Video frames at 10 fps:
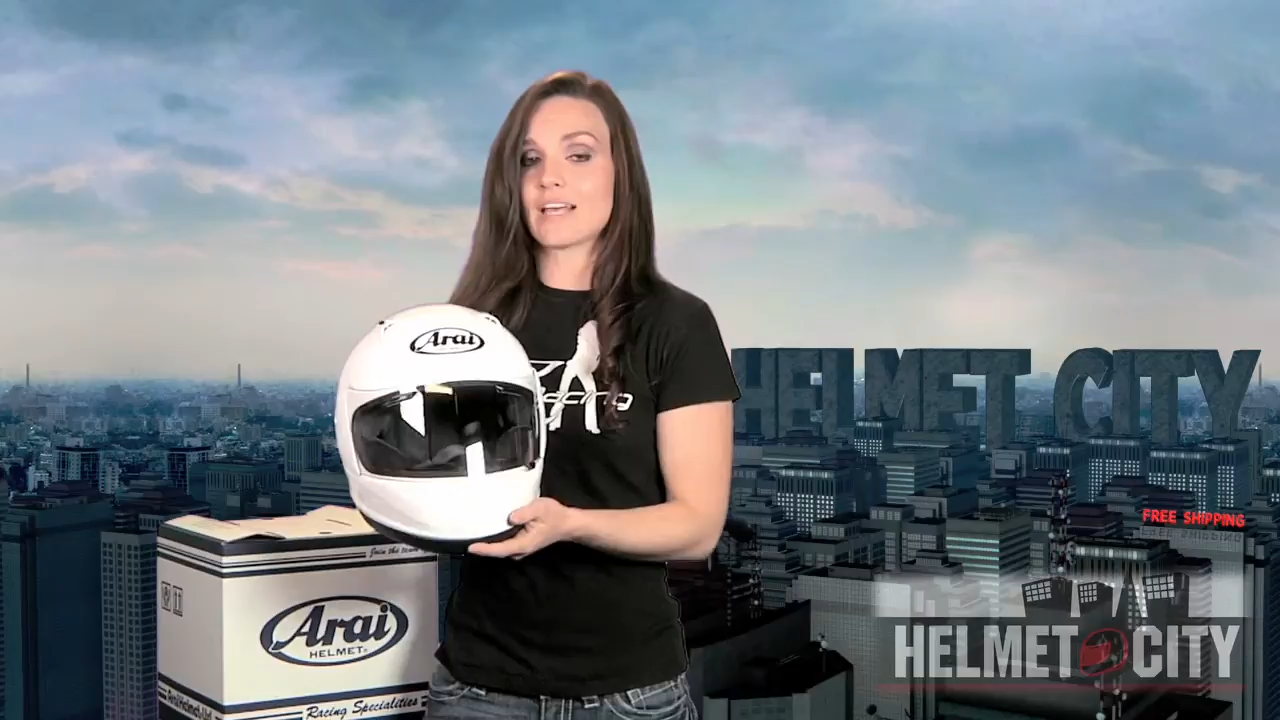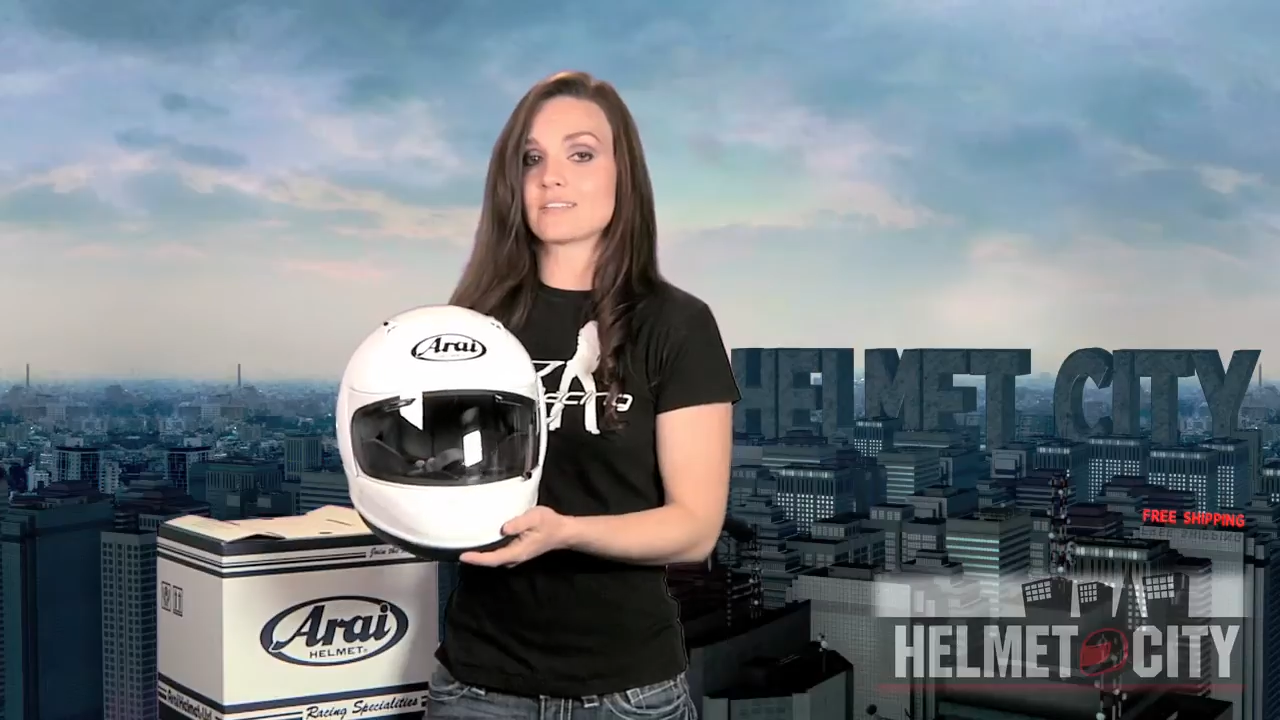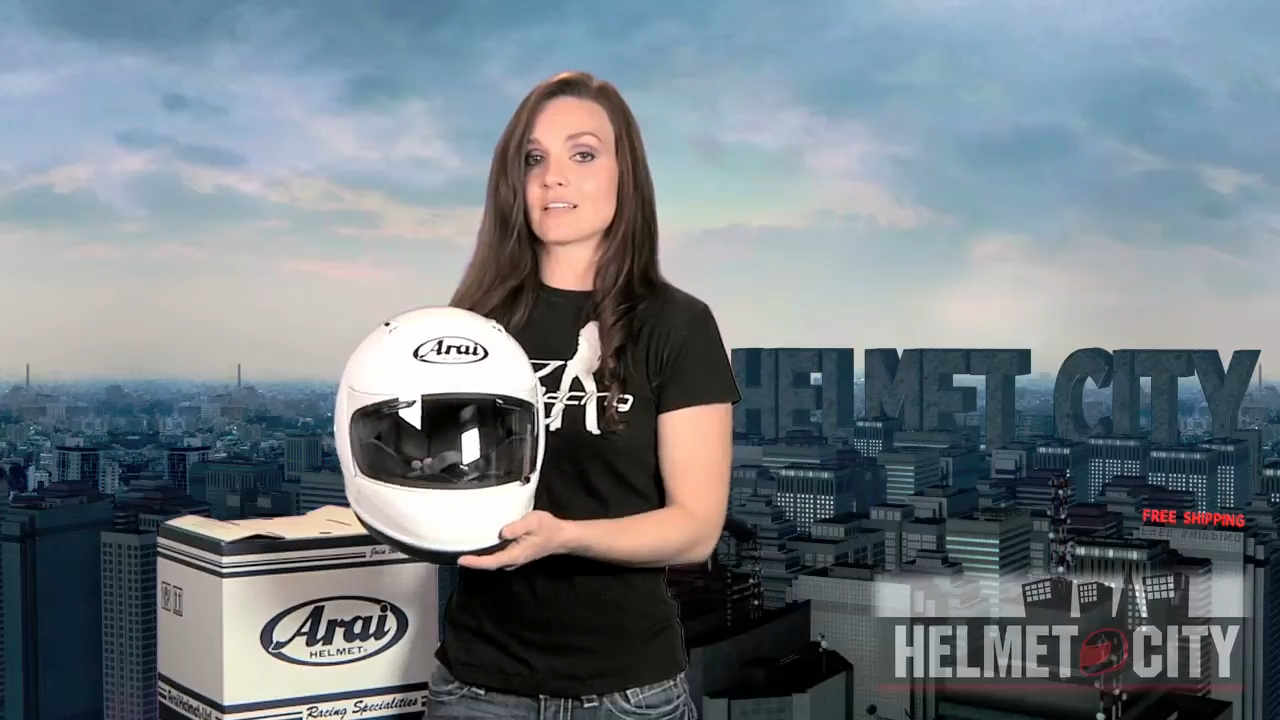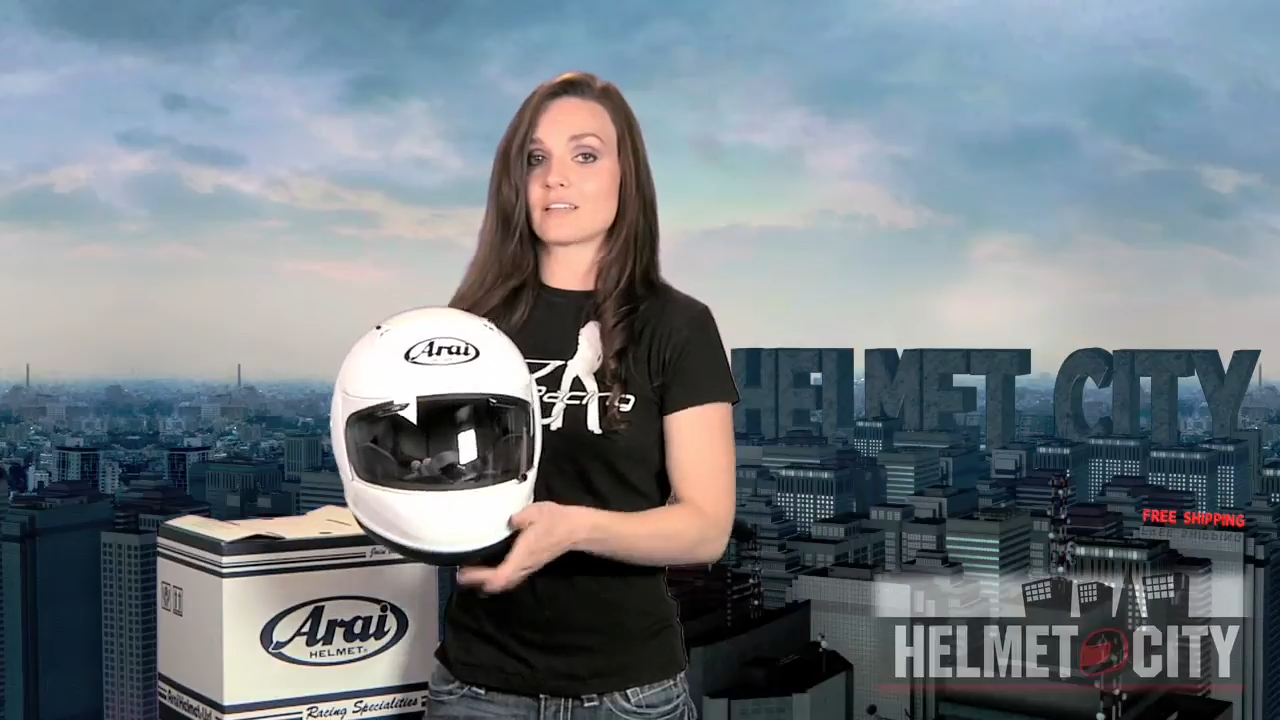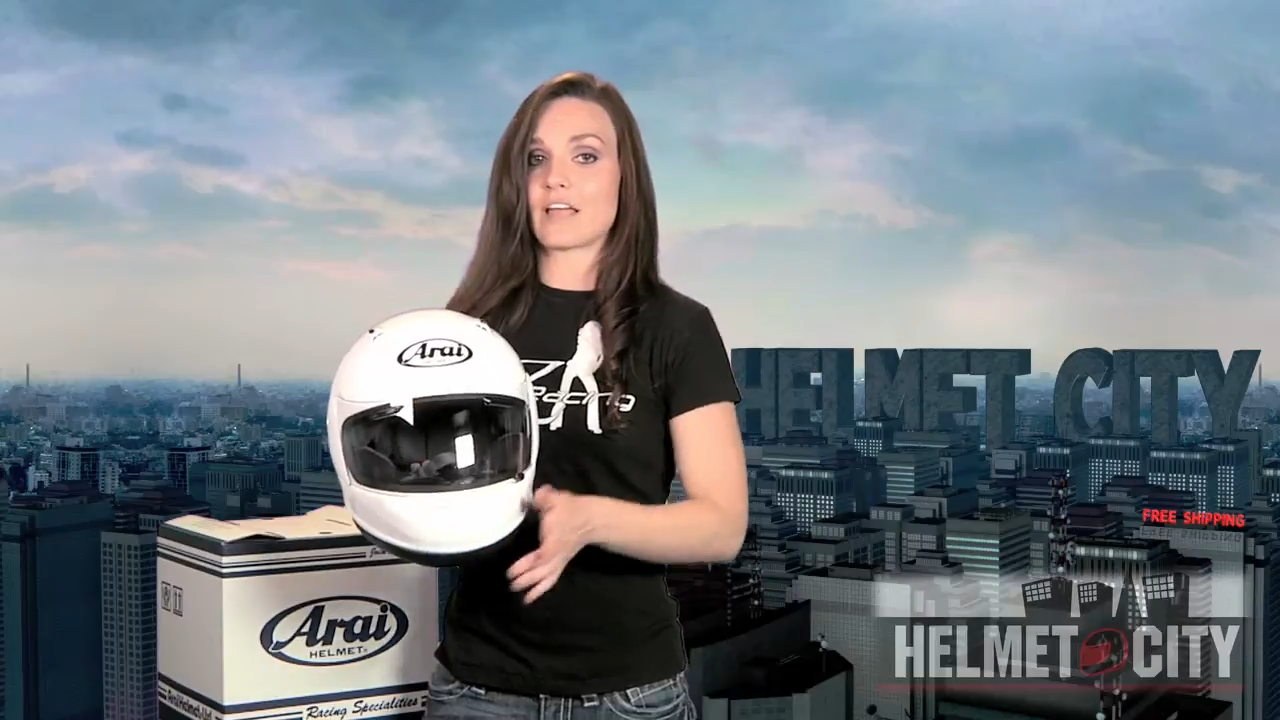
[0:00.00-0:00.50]
is
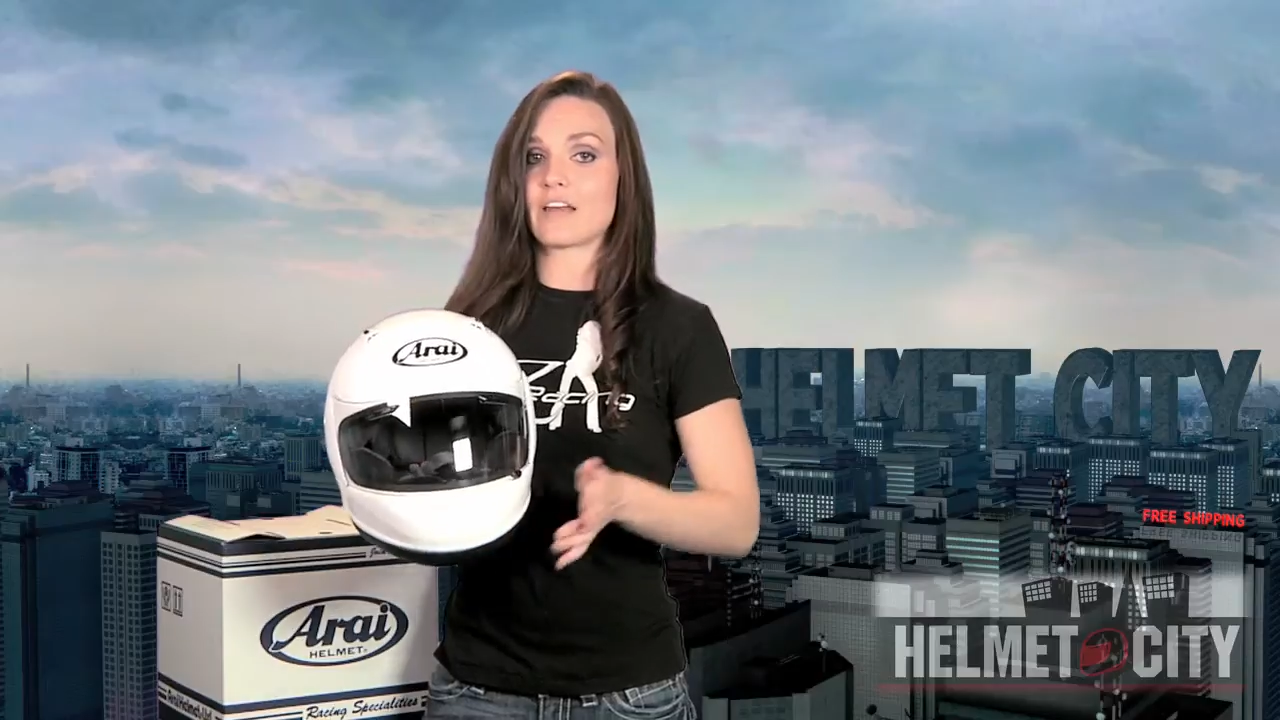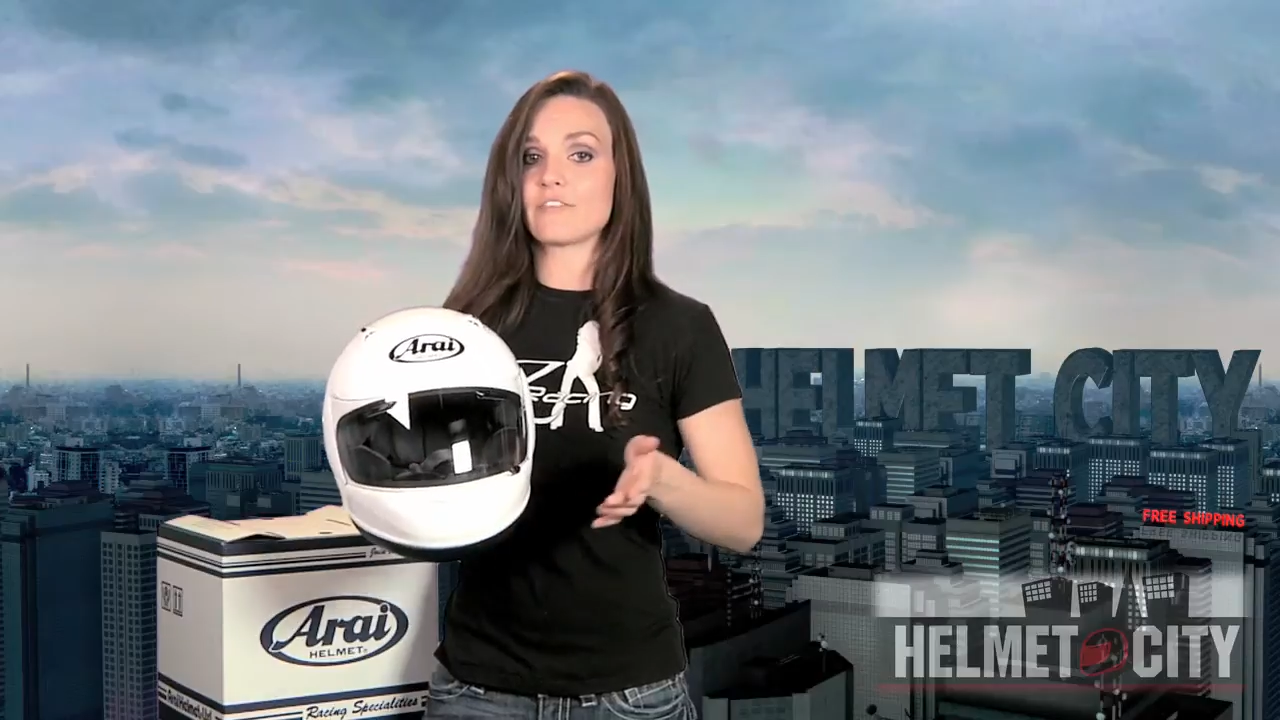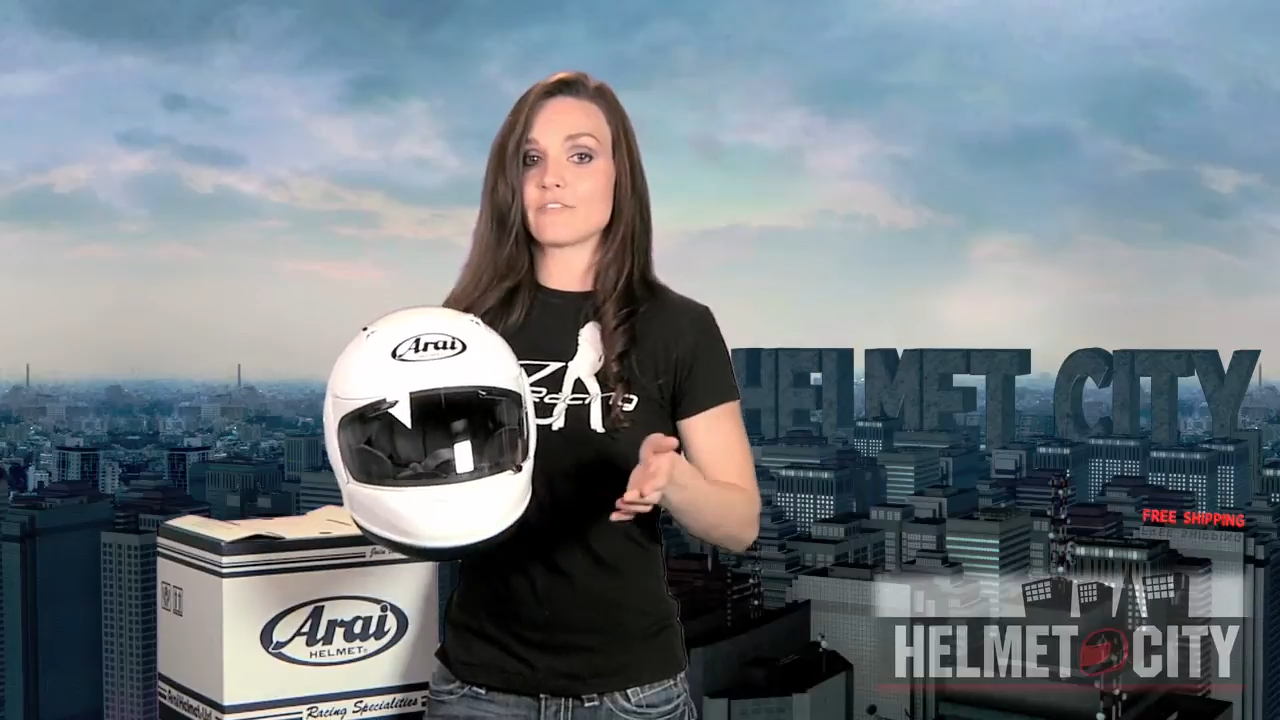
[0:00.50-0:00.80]
that the liner